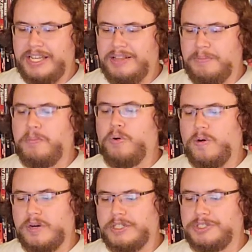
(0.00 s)

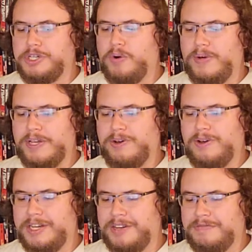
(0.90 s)
More is going
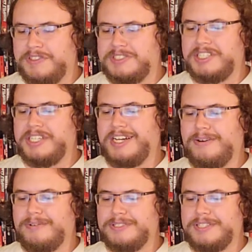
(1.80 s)
on in Visiting
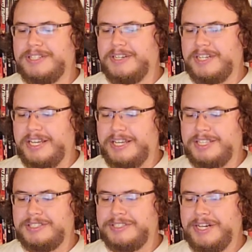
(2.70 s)
Hours than
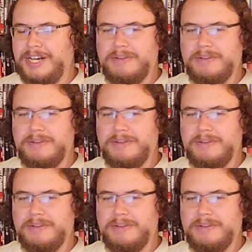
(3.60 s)
Unhinged,